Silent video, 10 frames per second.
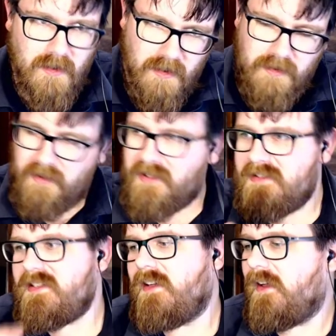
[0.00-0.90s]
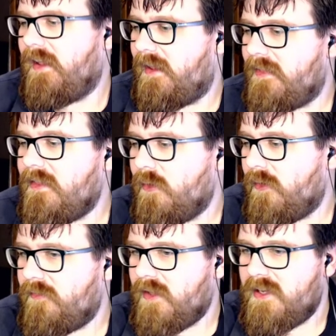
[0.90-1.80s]
you can see I get the
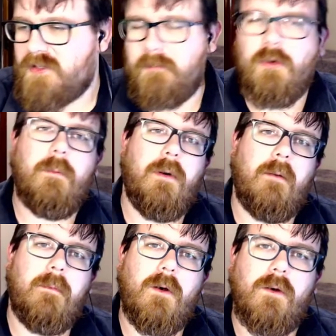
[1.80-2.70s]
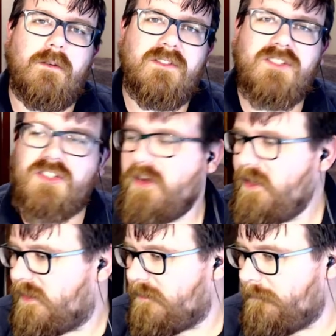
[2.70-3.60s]
notification pop up on screen
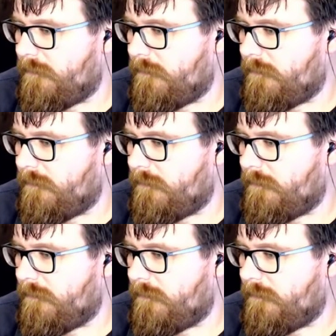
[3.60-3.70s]
there.